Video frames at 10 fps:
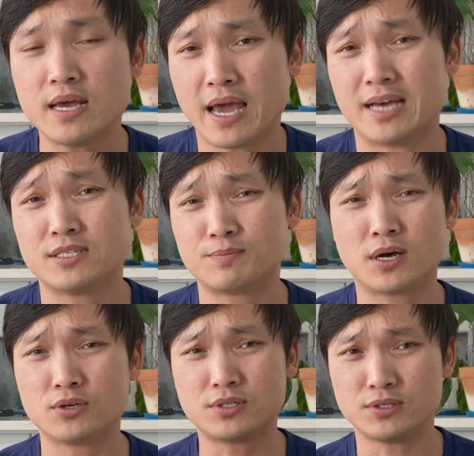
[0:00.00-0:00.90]
as
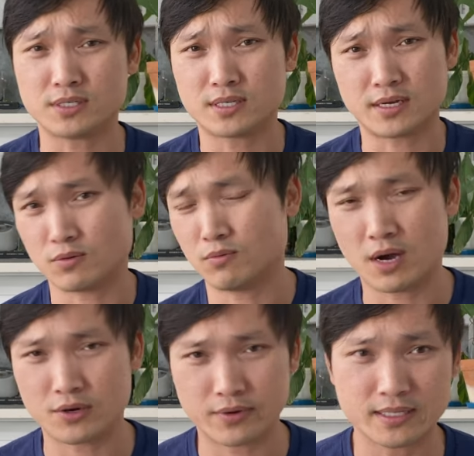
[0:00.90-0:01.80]
opposed to just like
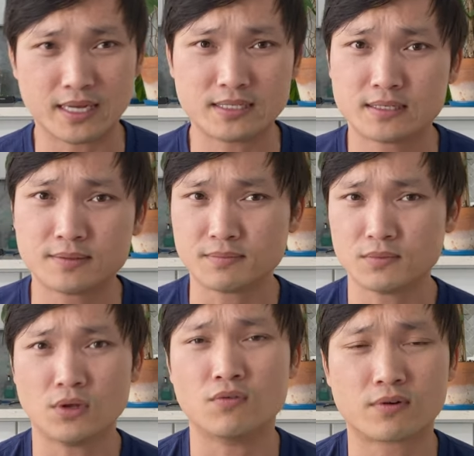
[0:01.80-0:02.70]
watering less
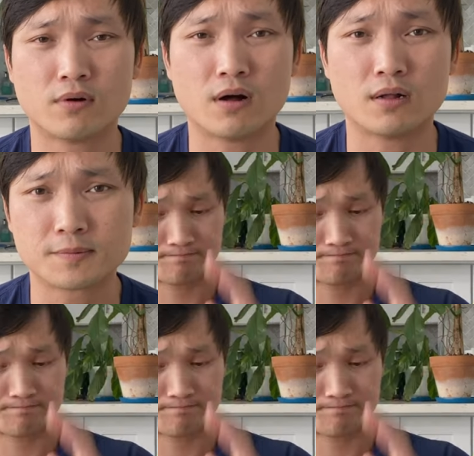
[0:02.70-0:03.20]
overall.